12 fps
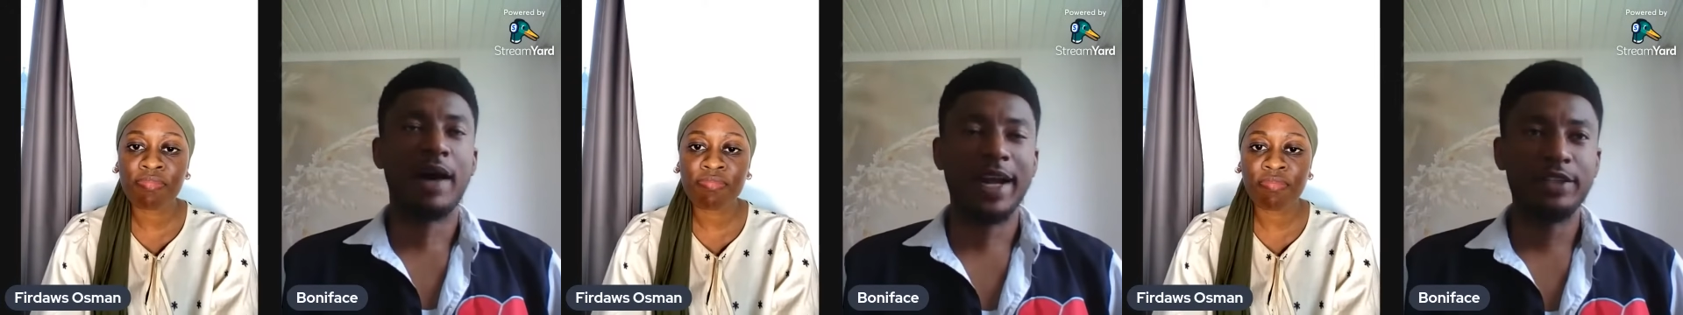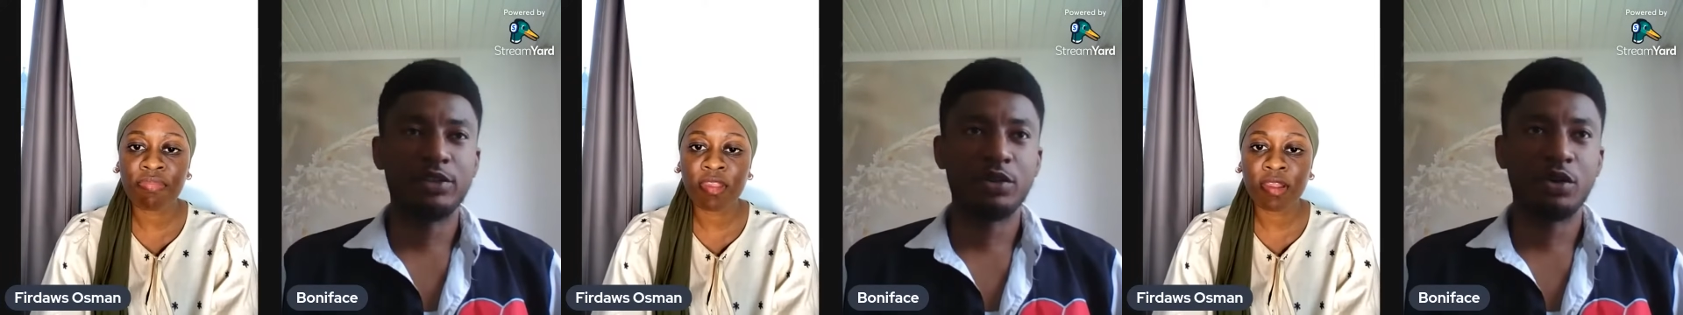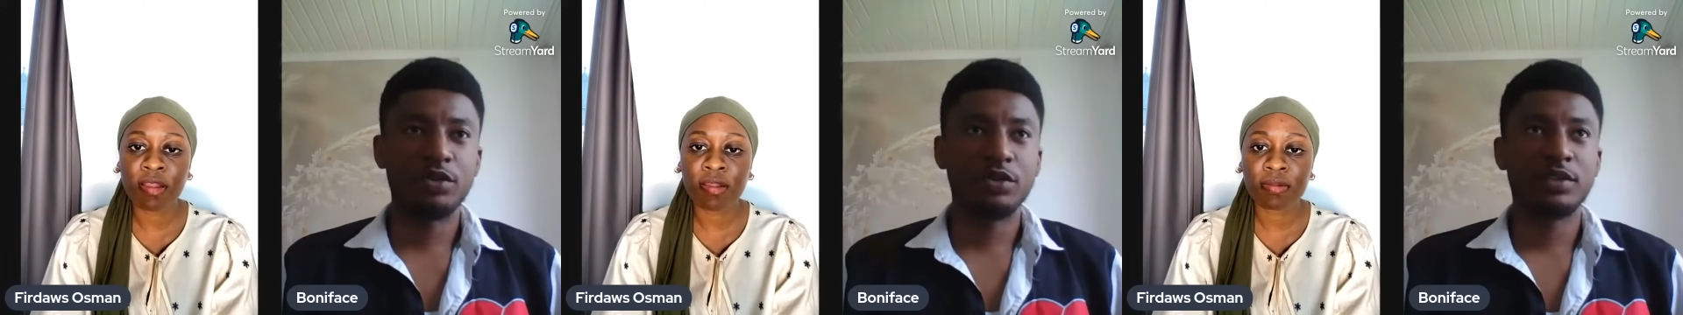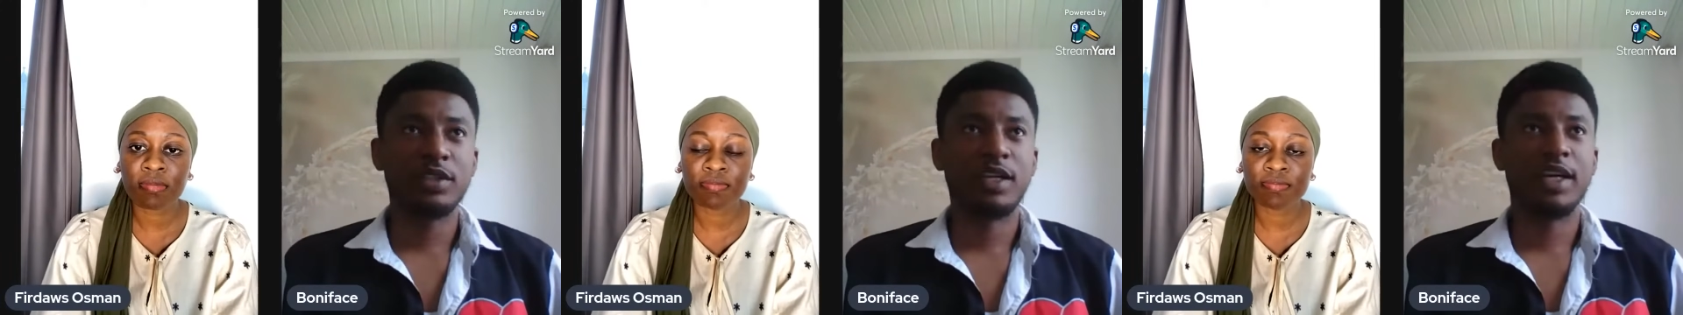
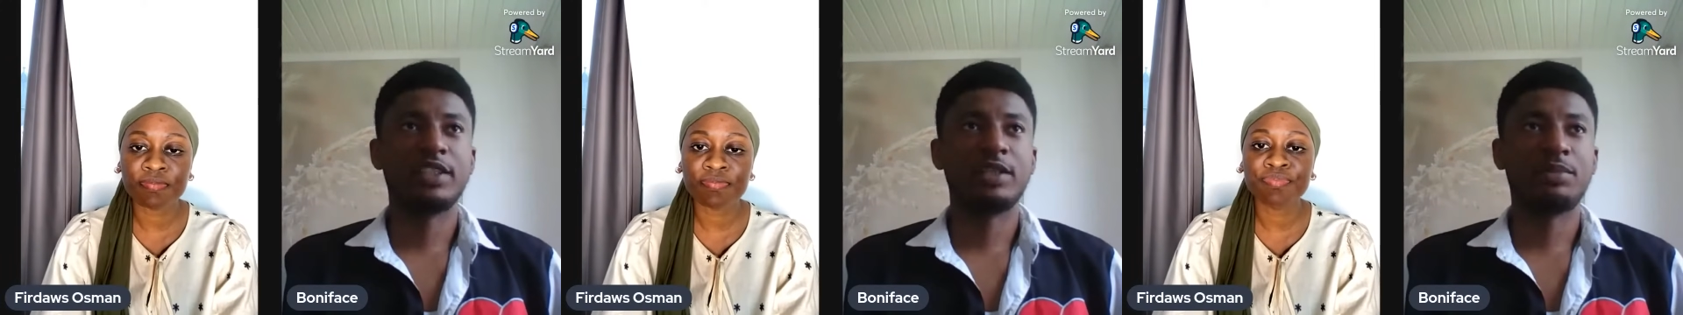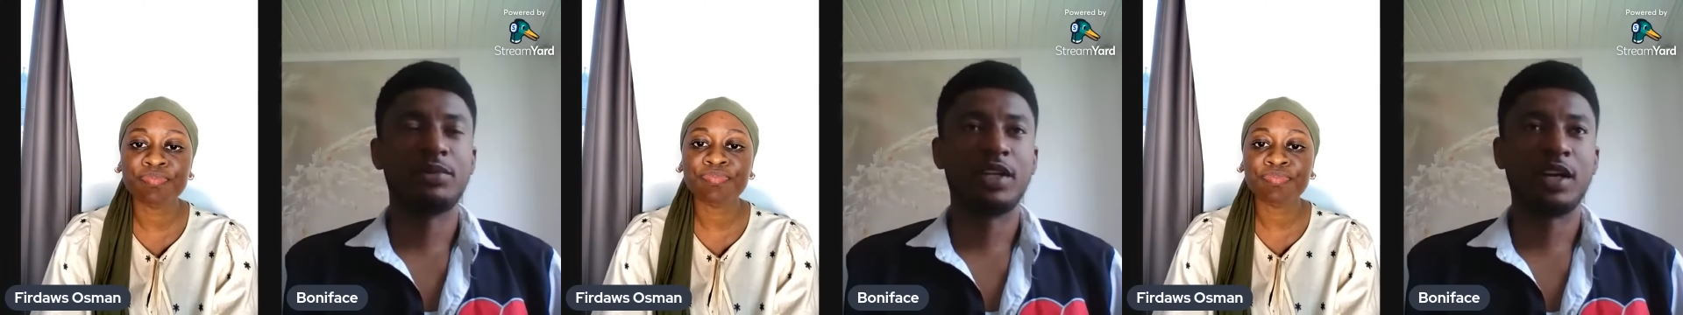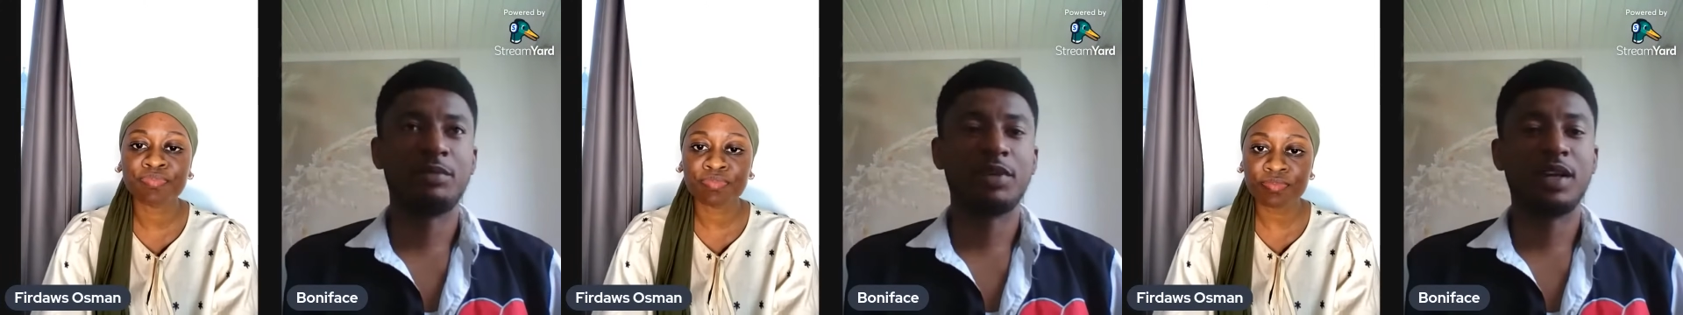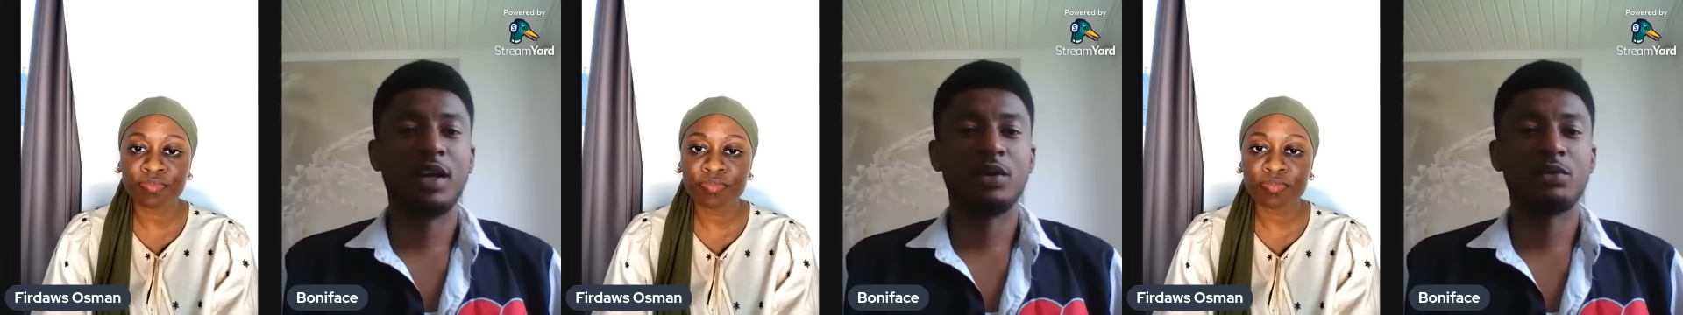Speaker 1: Python as a
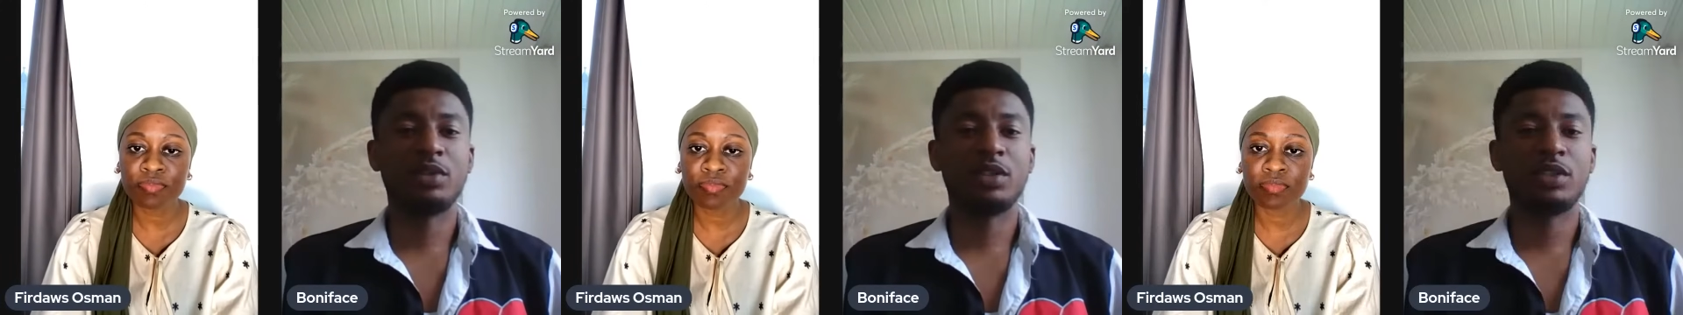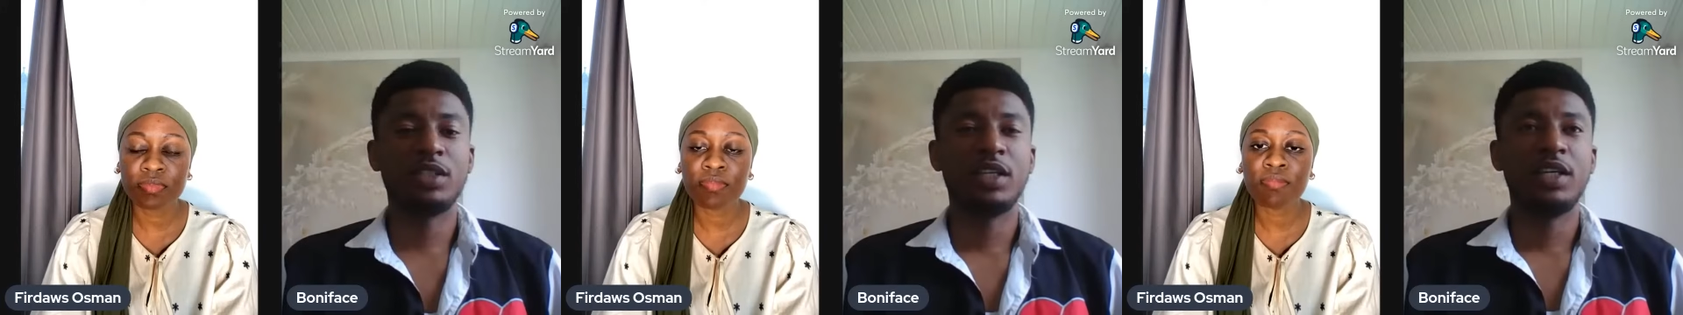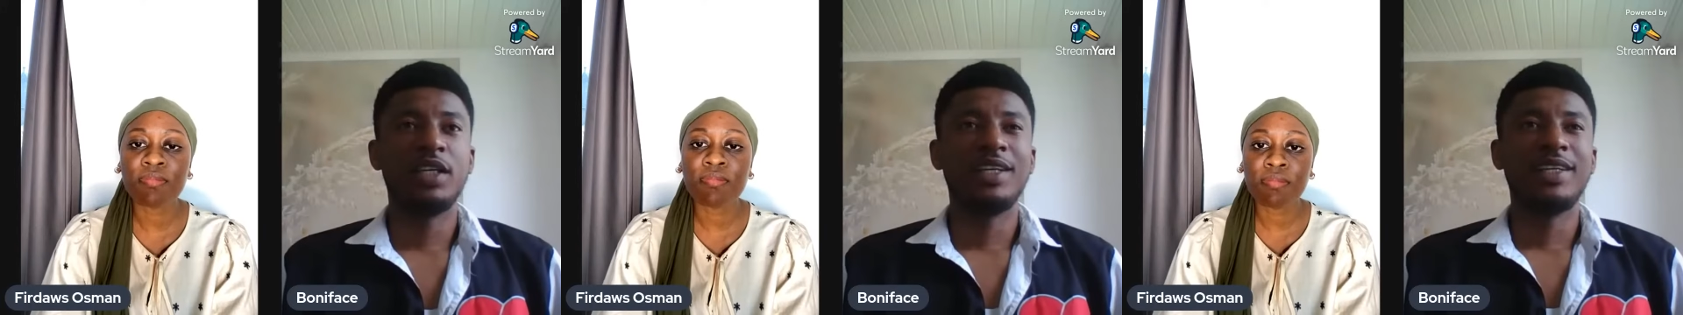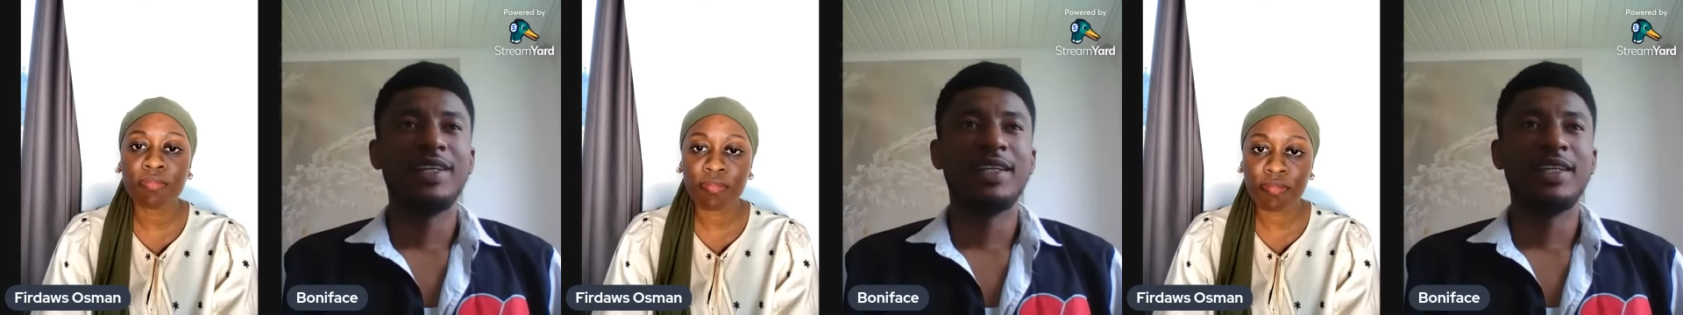programming language.
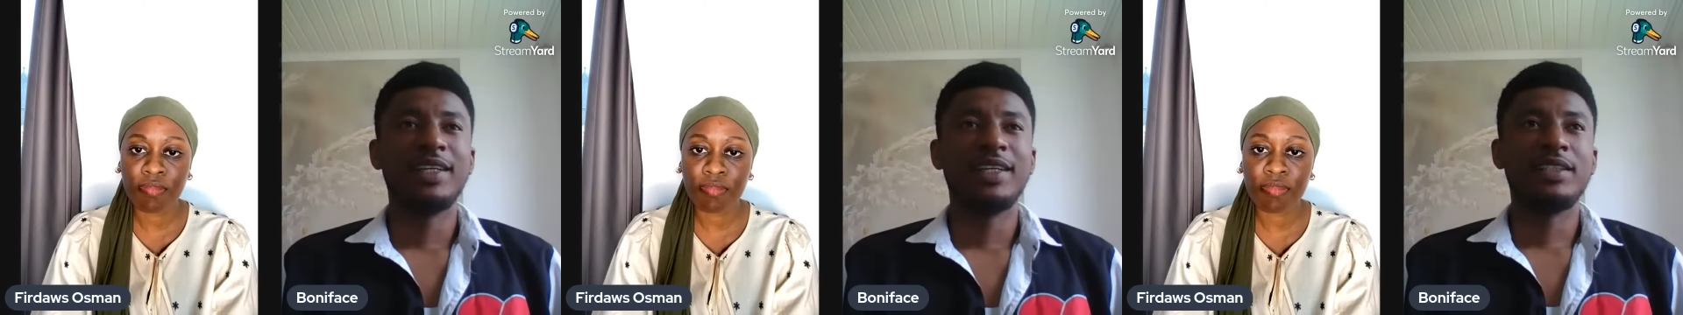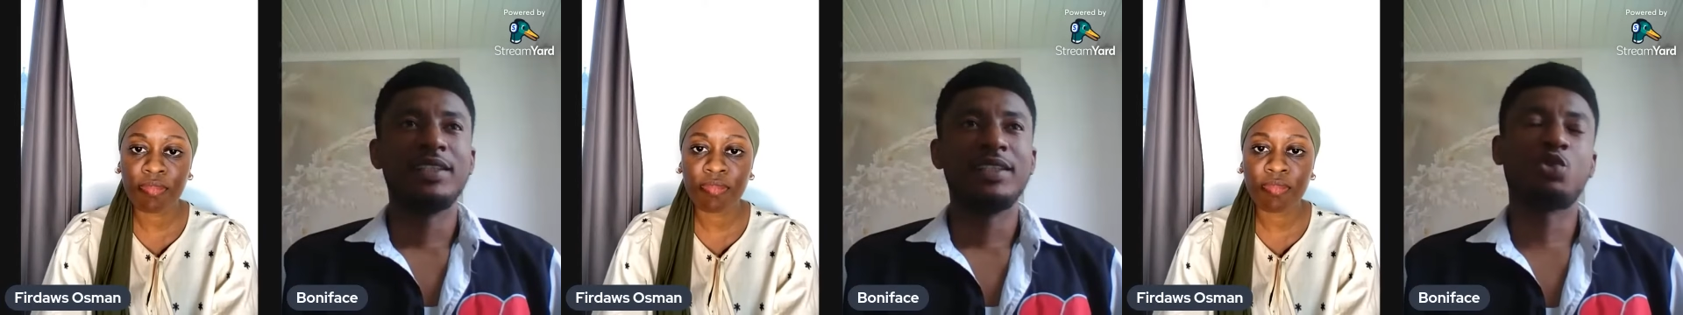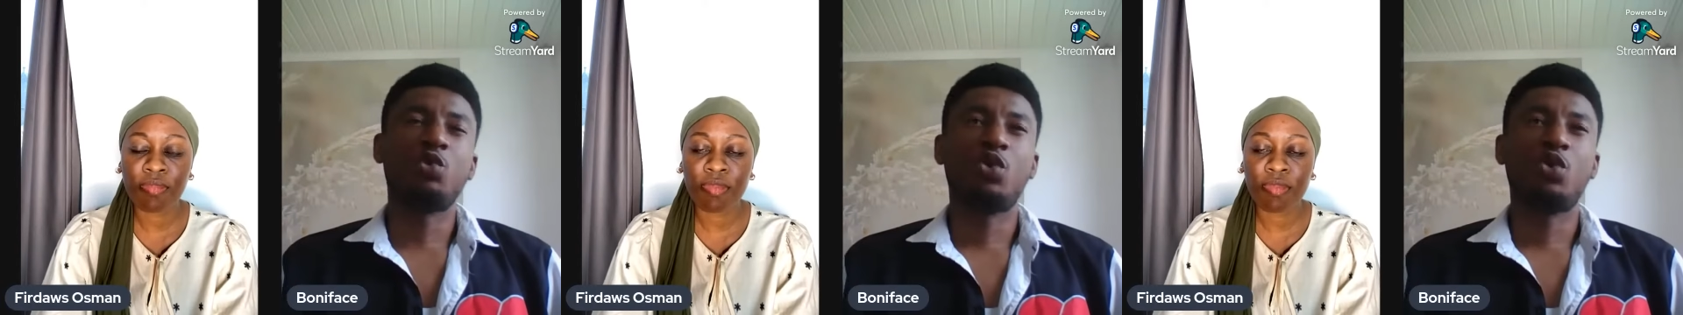Then